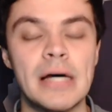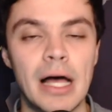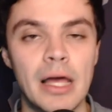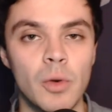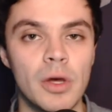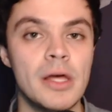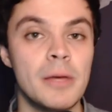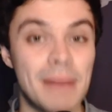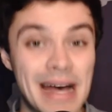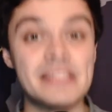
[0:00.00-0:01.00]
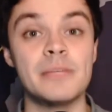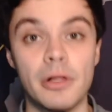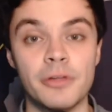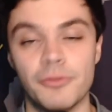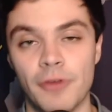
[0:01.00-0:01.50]
Iowa
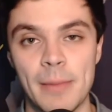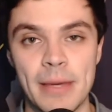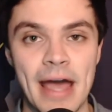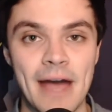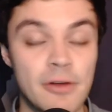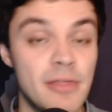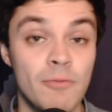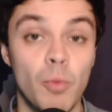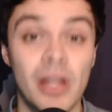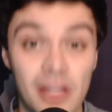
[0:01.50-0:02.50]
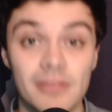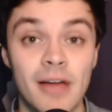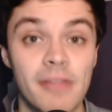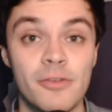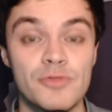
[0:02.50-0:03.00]
basketball under Fran McCaffrey, they've won a
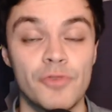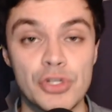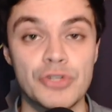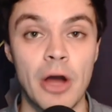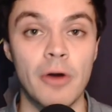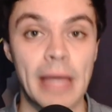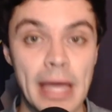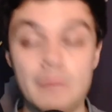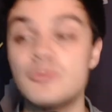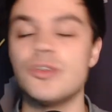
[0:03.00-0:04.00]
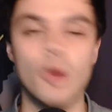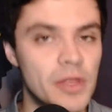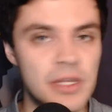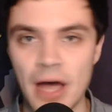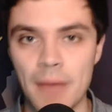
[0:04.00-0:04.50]
lot of those first round games. No, they
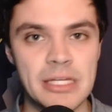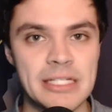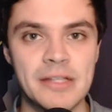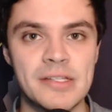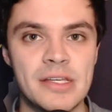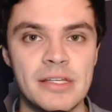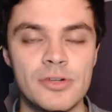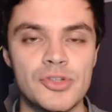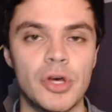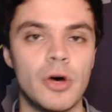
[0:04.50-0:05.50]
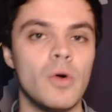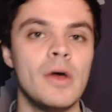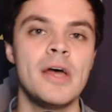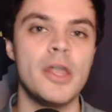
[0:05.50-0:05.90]
did not beat Tennessee years ago.